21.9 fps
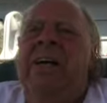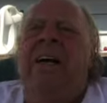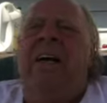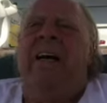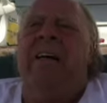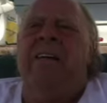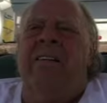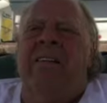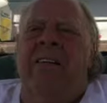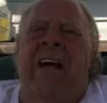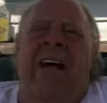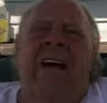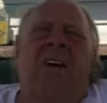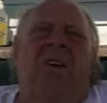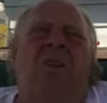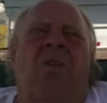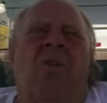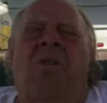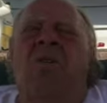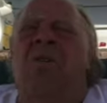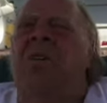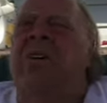and
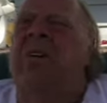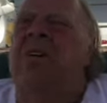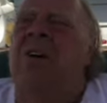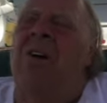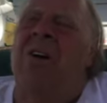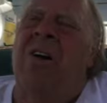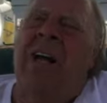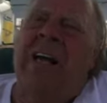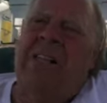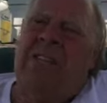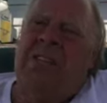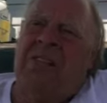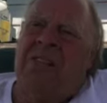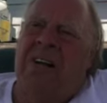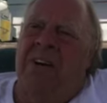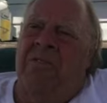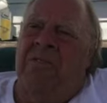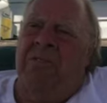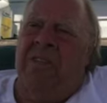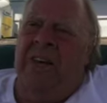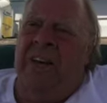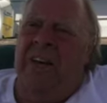NATO and all that
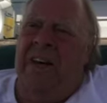stuff,